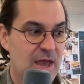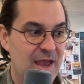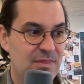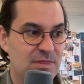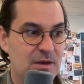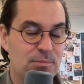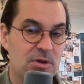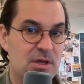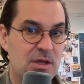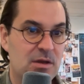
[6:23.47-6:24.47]
and then
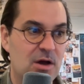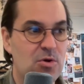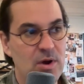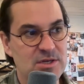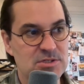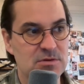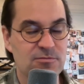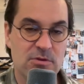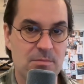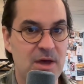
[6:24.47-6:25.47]
put in a question
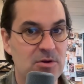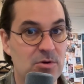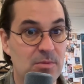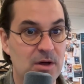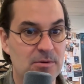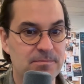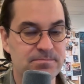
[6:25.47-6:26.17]
for the medical model.